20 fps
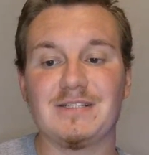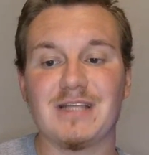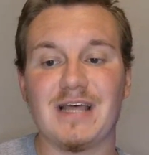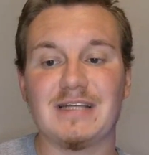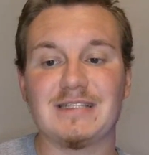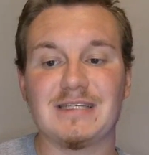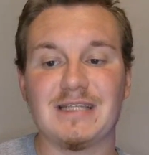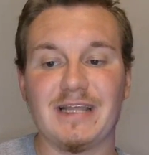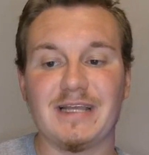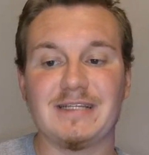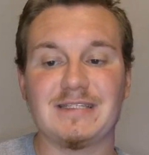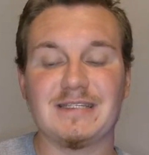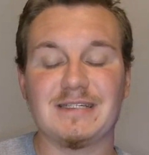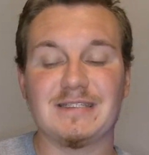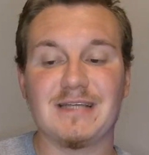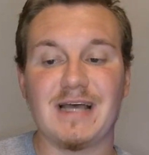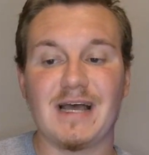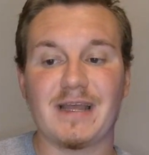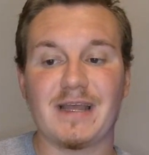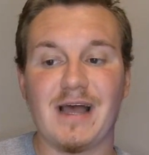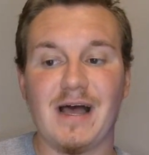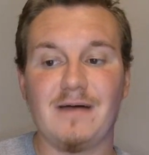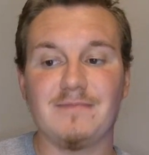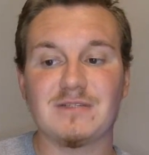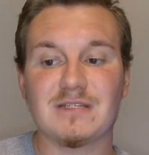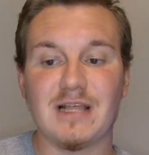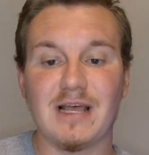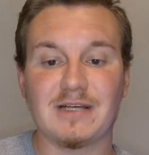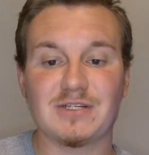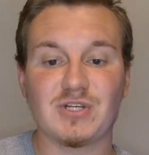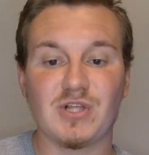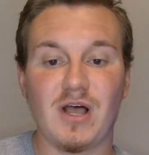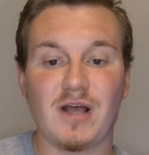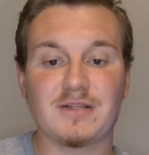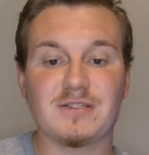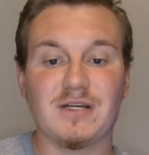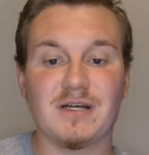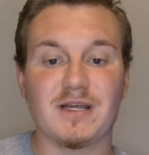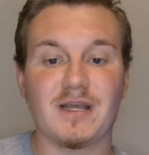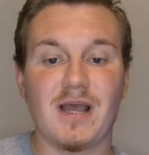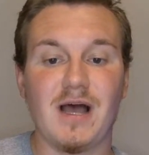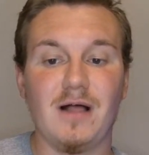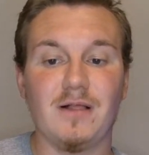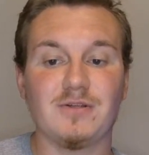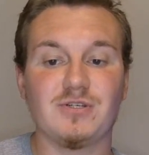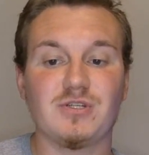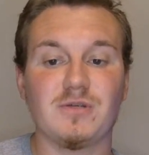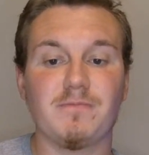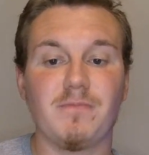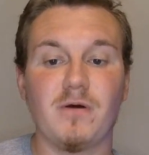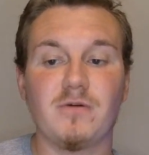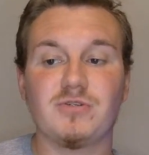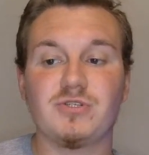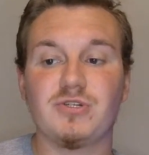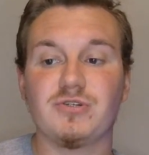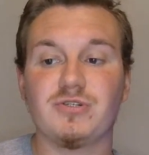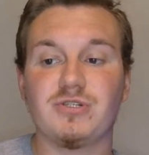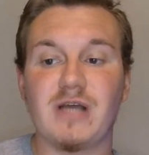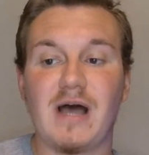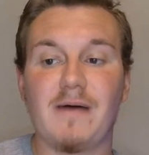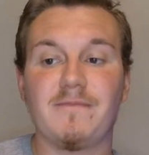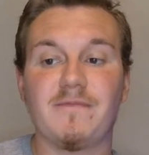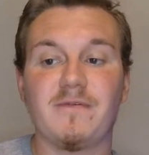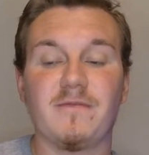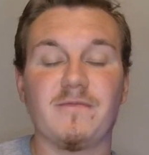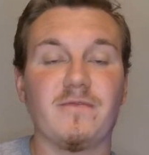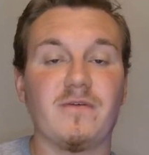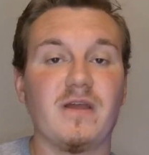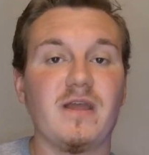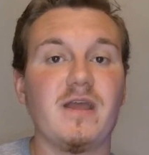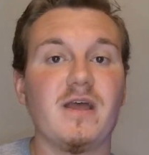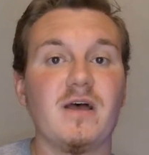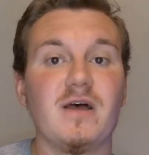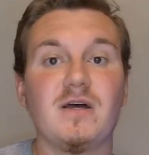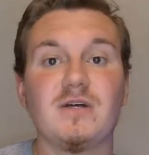That's LinkedIn.com/LockedOnCollege to post your job for free.